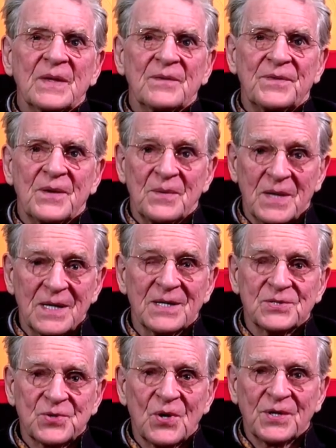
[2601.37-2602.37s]
If they
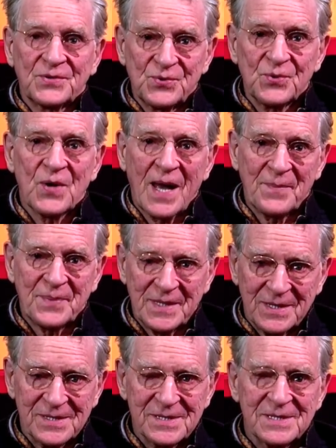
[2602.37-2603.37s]
really sought true
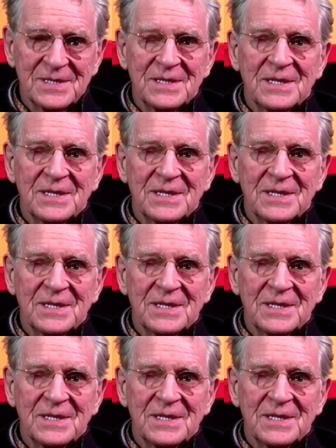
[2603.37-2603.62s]
happiness,